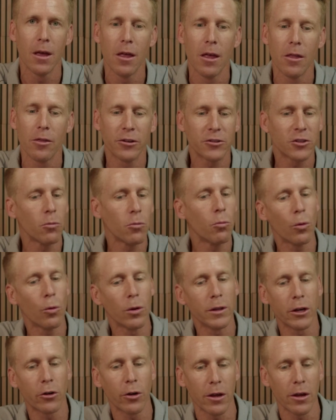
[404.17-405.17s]
There's some
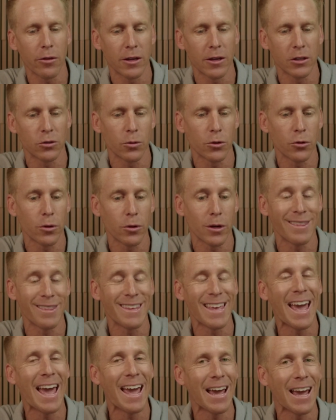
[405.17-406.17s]
really great things we're doing on
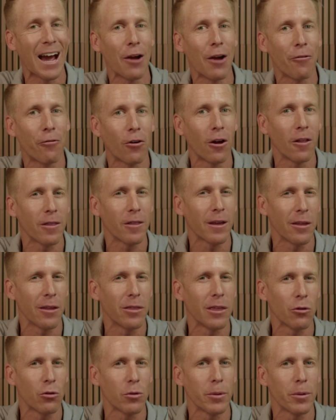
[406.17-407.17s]
the AI front that I
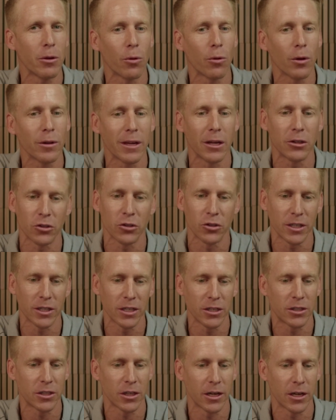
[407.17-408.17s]
think would be really
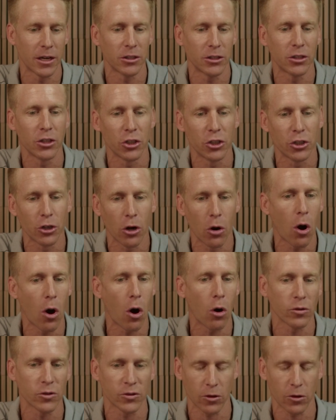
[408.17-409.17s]
interesting to show
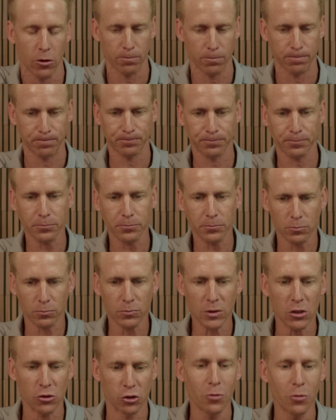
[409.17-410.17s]
also.
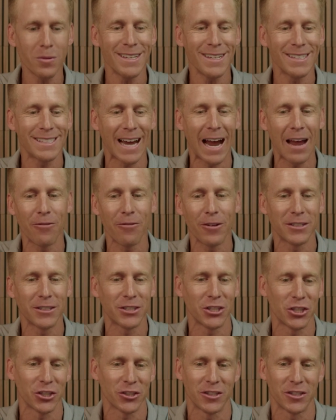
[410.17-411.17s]
So I'm gonna dive into
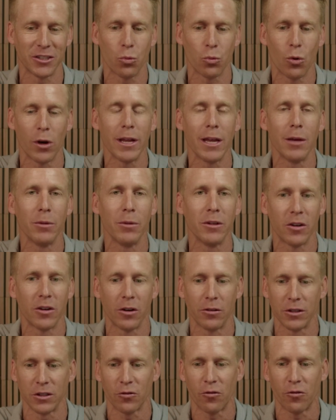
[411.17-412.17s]
just this one image here,
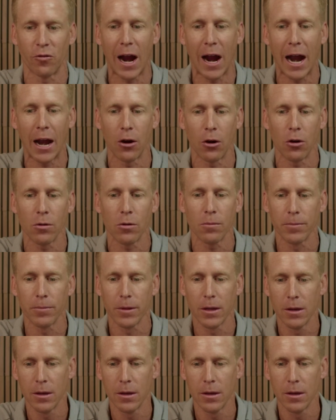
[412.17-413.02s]
this file.